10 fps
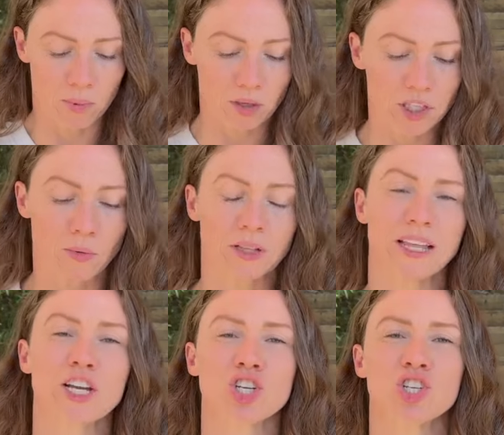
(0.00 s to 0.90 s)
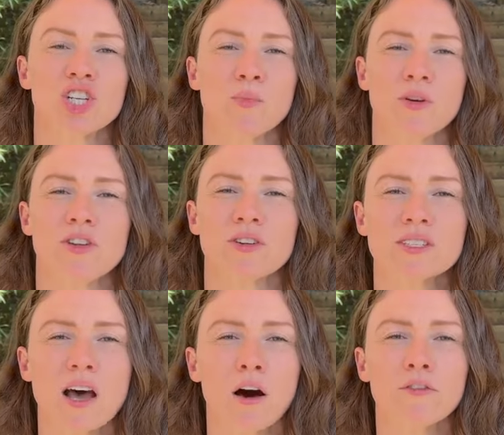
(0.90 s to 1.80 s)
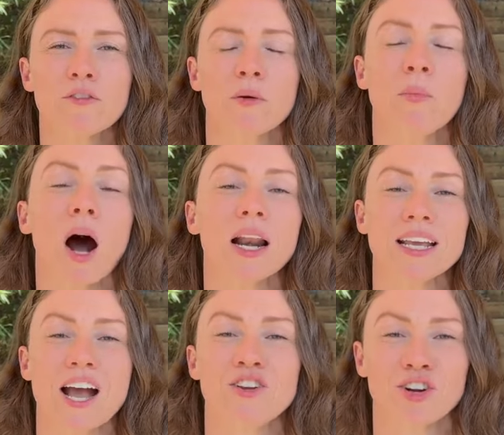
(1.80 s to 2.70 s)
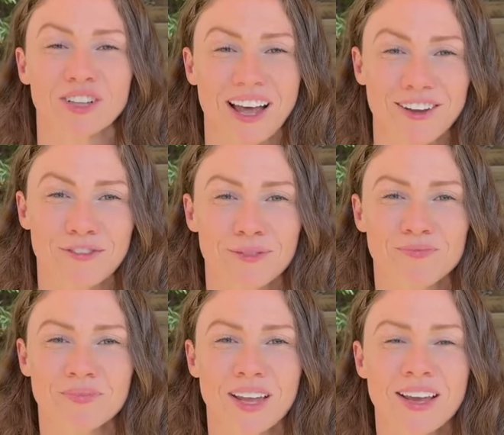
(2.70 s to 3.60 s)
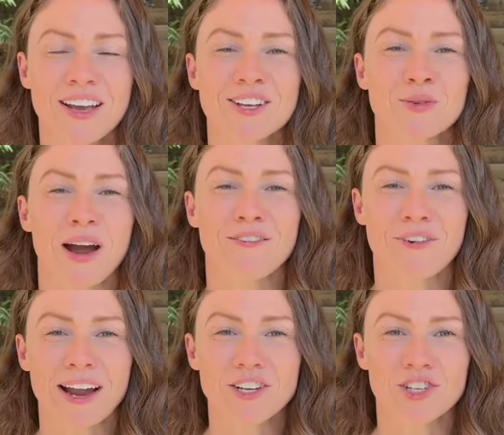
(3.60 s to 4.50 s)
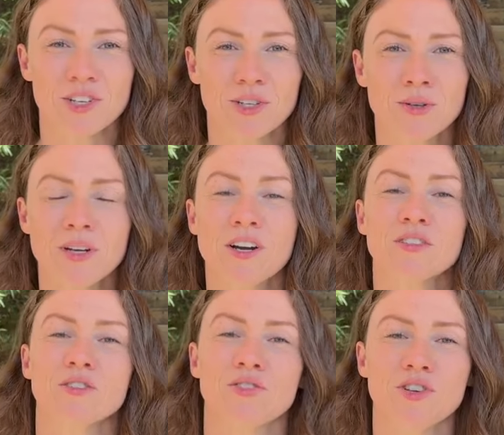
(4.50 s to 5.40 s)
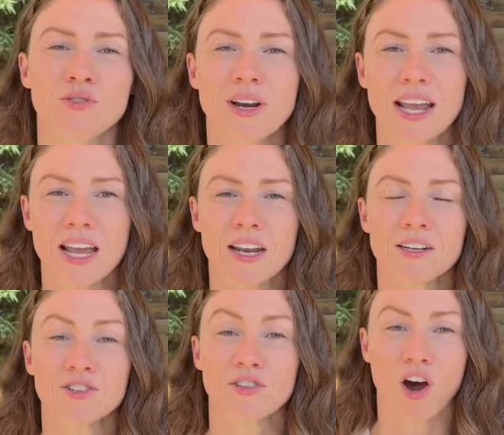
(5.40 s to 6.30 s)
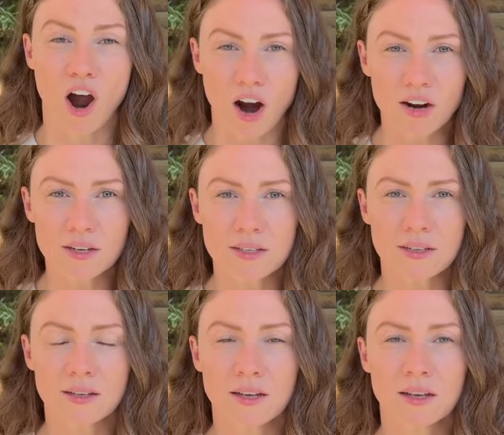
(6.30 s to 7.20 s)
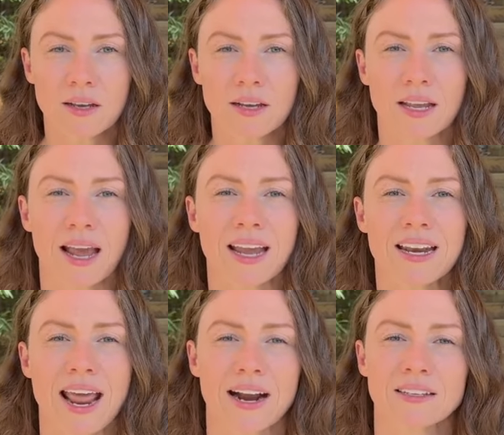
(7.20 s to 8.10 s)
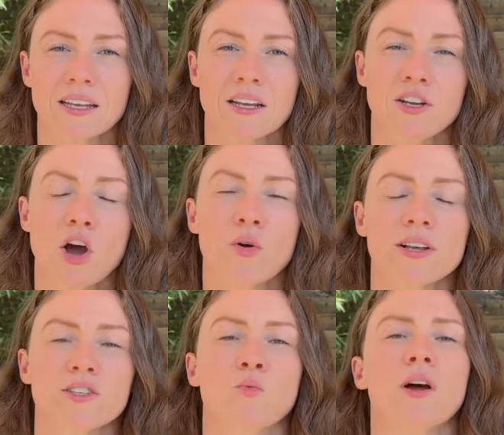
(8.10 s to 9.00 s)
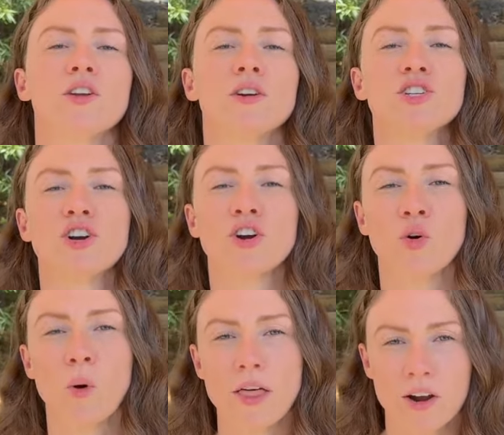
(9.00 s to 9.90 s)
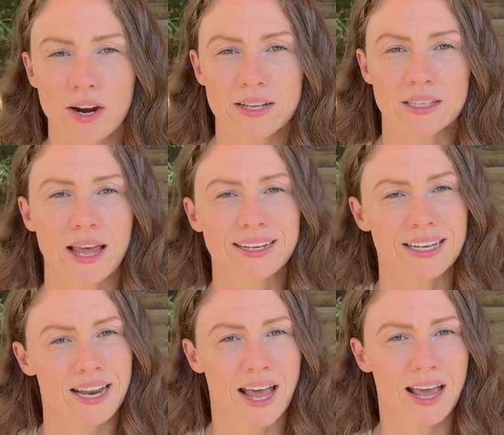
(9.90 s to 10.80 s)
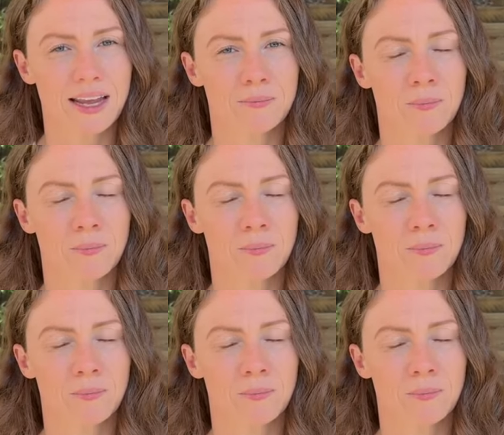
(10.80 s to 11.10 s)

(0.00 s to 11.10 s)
building a relationship with yourself, your body, and your life. So I invite you to tune in to the heart, get connected, notice what your internal weather is like today,